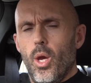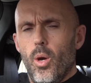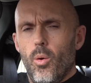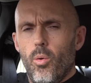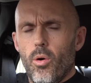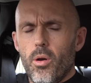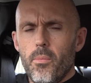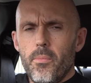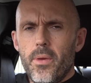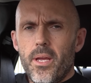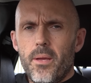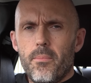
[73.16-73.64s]

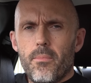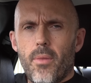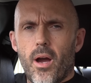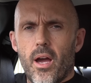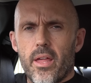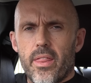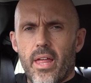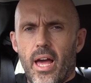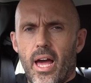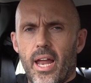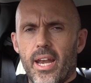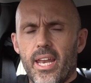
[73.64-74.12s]
What I mean
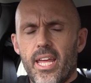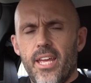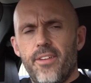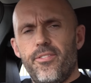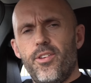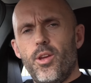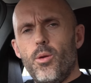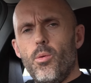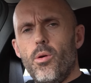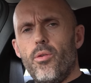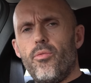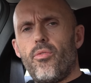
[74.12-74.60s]
by that,
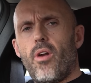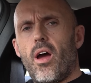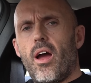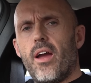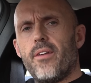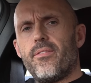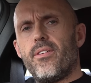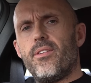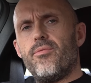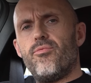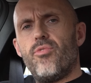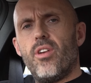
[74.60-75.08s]
if you
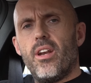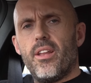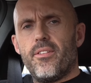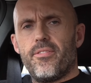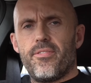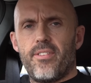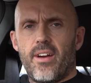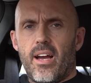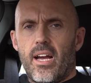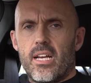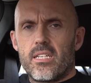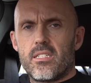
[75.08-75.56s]
arrive in really
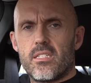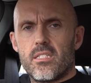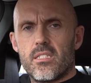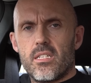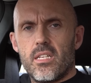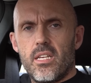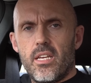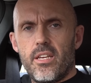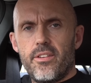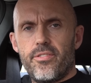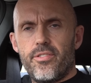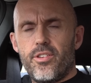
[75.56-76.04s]

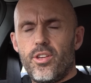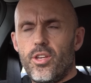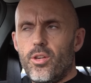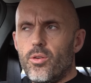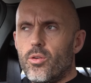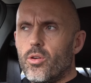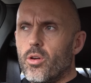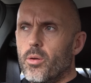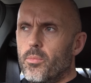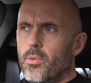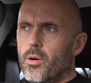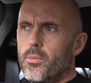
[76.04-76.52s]
fast, if
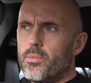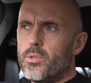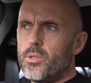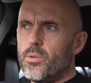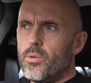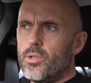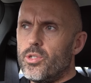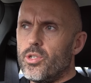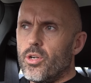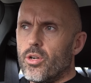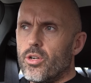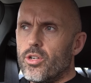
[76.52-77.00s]
you come up
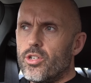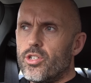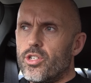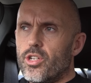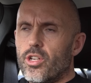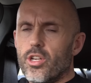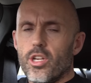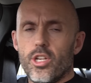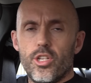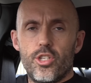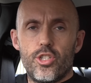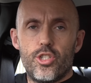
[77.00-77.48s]
to a
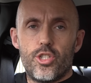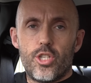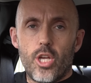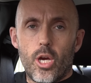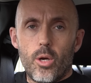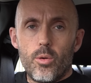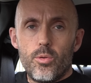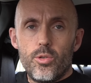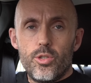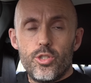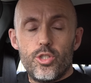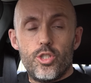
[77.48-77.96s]
junction and
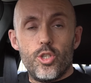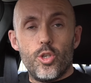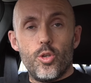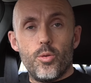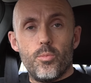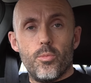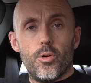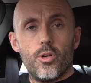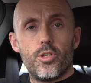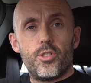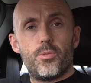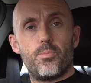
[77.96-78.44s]
don't
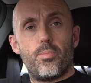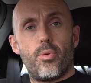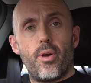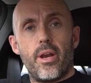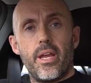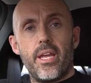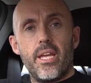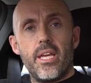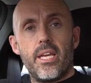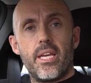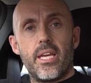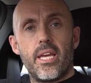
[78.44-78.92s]
do much
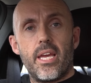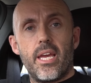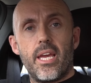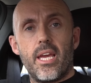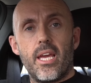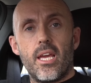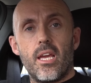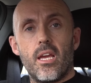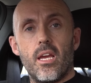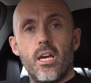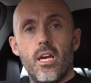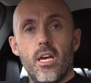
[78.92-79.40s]

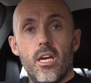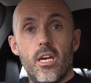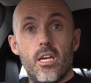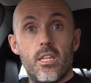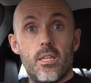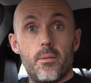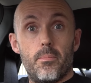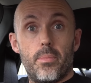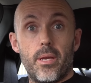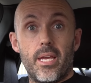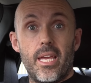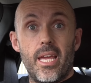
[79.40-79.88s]
braking
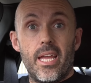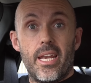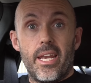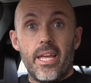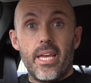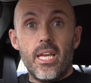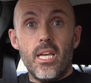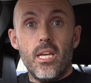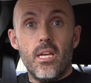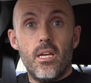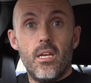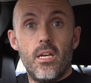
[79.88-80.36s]
at the
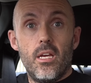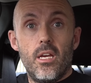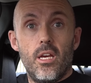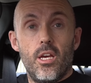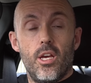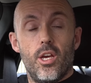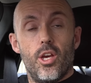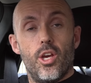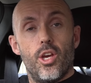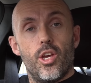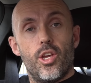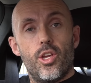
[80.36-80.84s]
beginning,
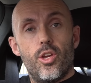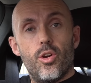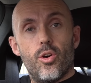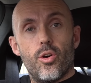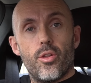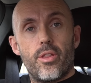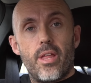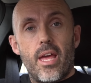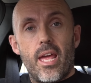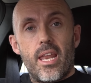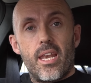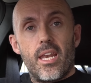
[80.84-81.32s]

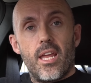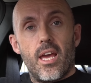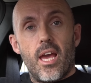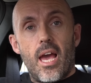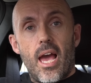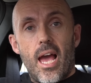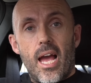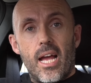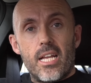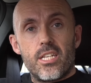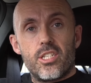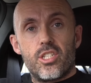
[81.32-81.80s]
you're then
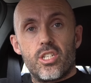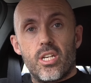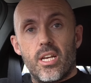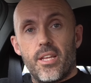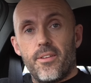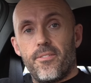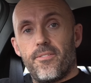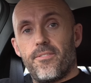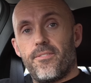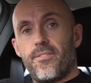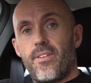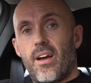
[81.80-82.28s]

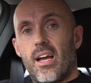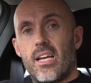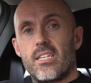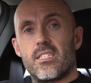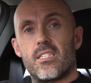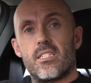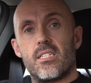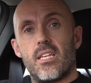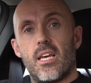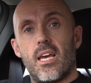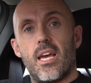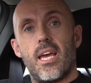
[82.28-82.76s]
actually
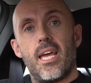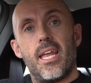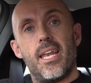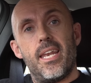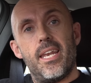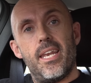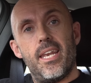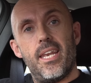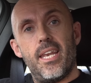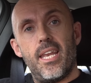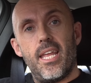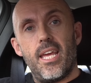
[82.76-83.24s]
faster
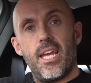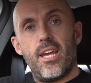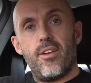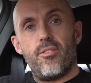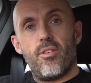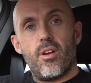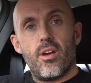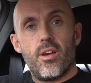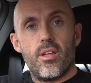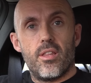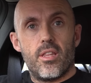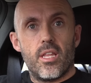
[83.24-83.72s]

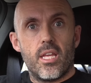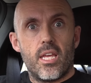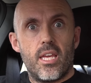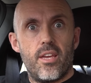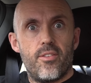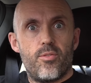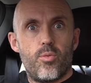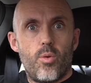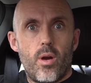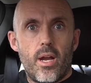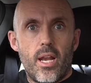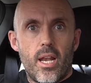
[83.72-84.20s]
nearer the
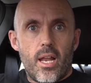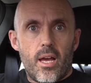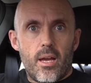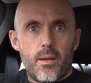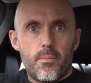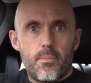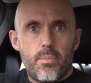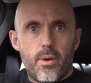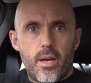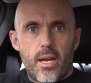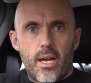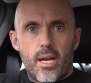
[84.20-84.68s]
giveaway
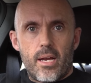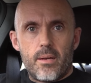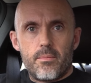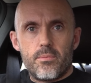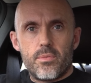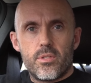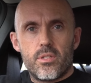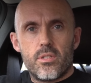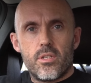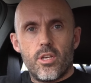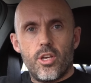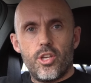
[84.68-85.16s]
line
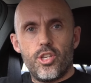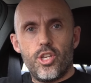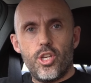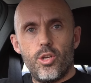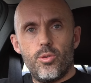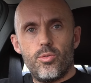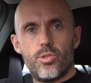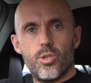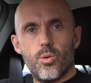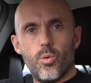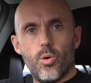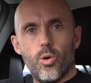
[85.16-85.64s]
perhaps, and
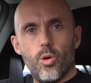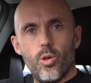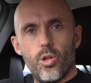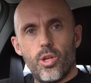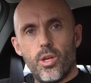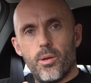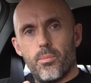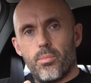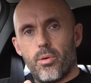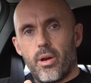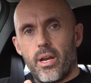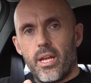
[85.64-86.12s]
you do all
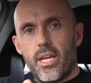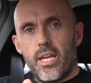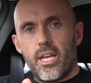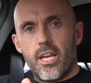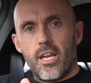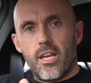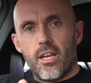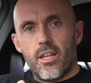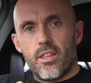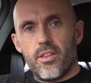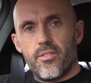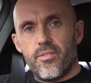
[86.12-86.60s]
your
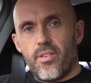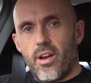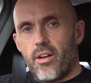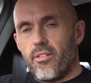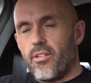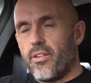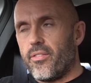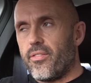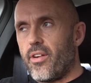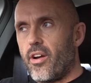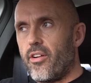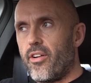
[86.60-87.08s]
braking at the
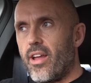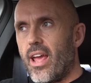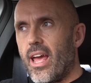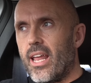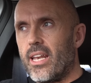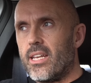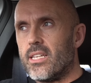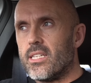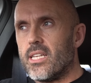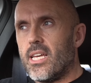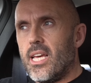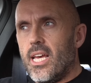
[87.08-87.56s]
very
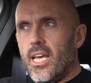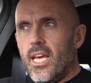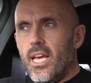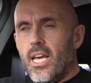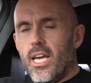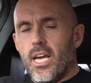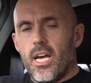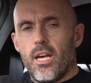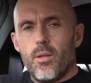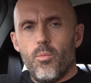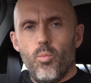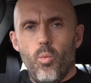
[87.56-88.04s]
end.
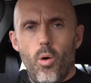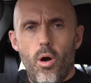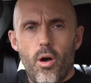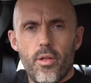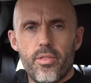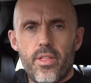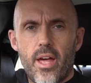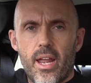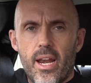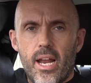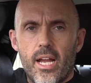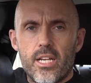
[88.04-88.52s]
And
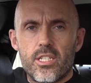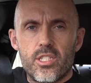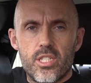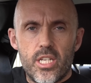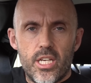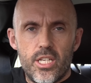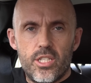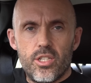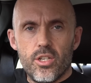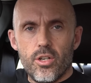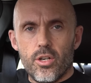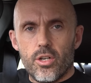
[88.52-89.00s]
what that
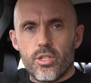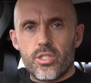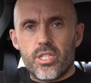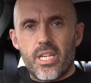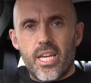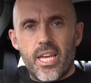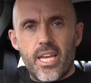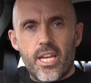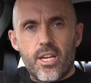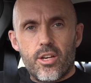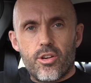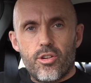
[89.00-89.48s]
actually
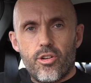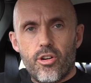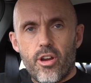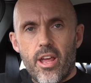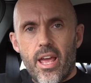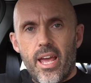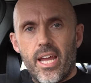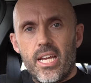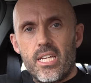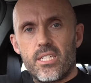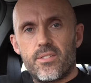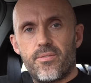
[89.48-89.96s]
does, it
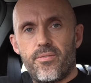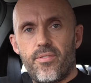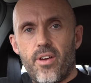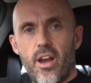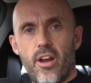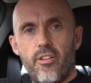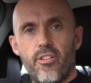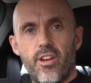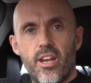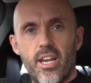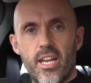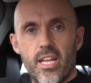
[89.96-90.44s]
creates
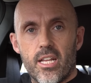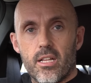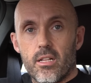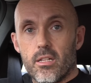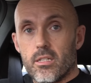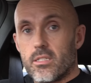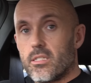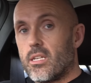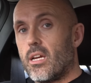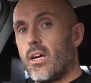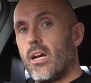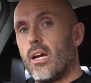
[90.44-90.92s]
very
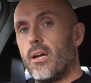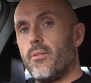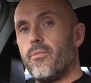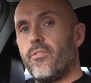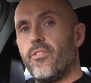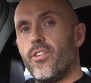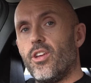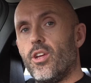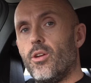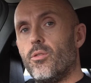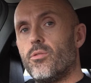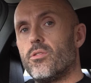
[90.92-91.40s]
little time
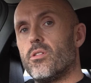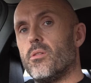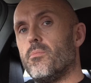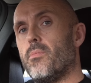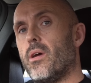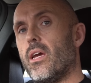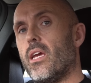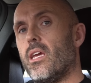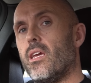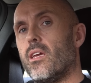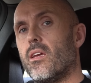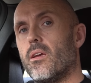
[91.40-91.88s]
for you to
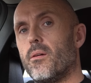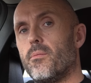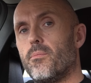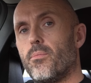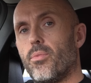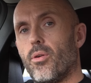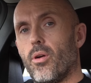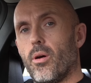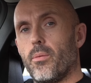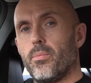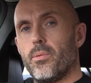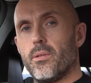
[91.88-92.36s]
make
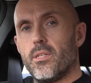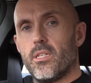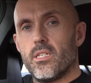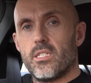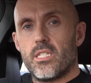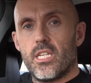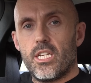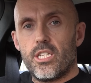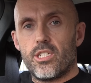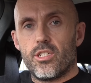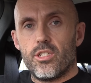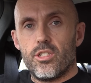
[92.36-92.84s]
proper
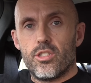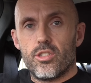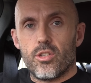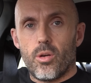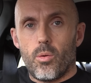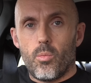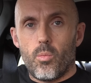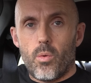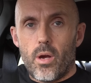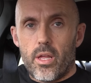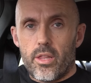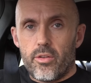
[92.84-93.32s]
decisions
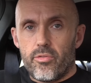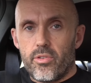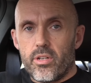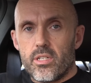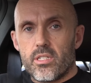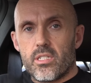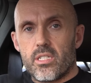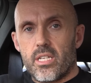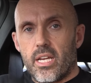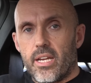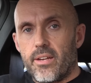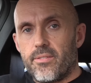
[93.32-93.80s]
on whether
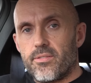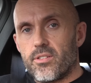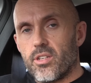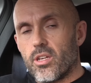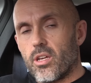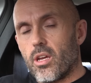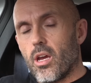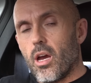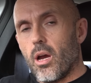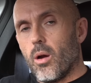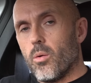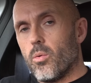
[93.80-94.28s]
it's safe
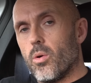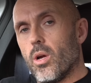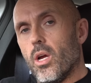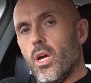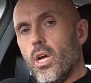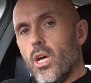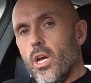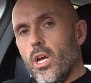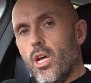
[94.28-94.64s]
to go.